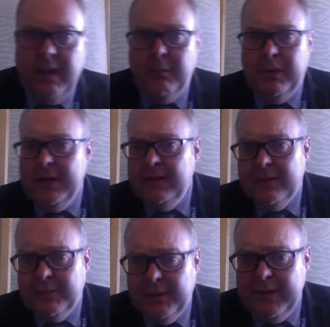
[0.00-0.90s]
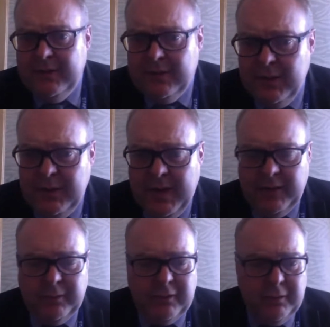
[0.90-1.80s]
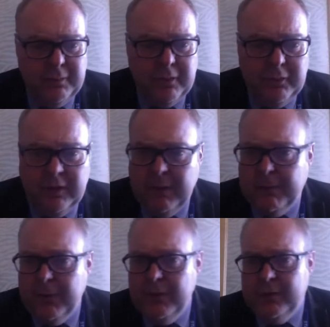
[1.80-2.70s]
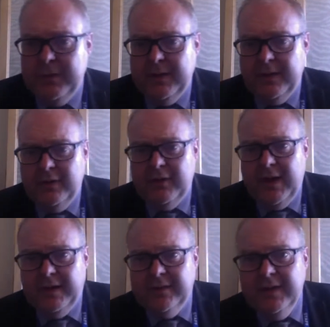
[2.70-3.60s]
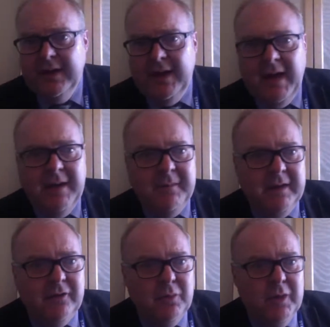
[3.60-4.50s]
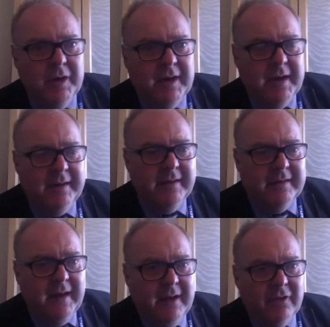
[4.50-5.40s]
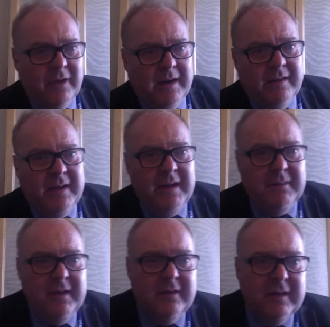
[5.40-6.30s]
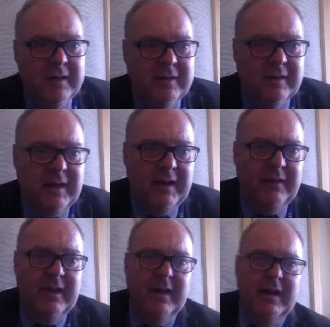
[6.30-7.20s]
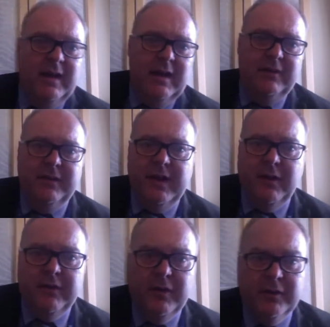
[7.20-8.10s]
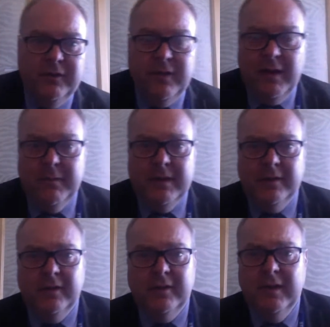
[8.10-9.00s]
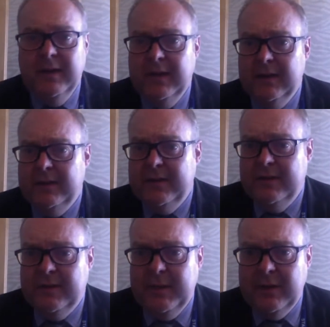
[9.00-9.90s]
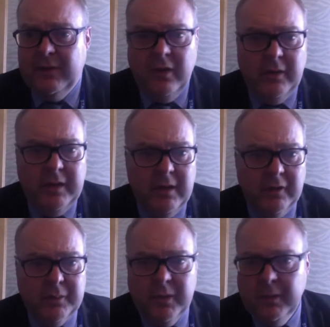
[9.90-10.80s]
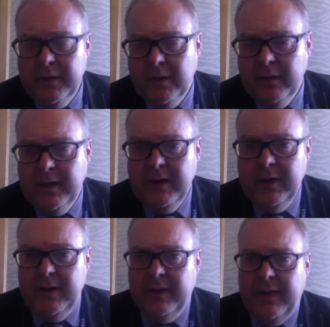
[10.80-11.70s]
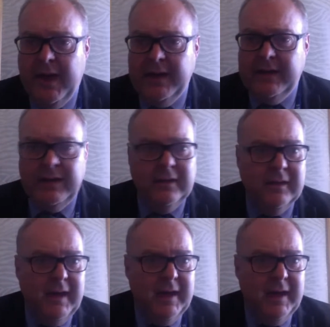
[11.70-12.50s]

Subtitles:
Please do that, so you can prove to me that the chat is working. I did say I'd try and keep these things to kind of half an hour, 45 minutes, because listening to me droning on is probably not the ideal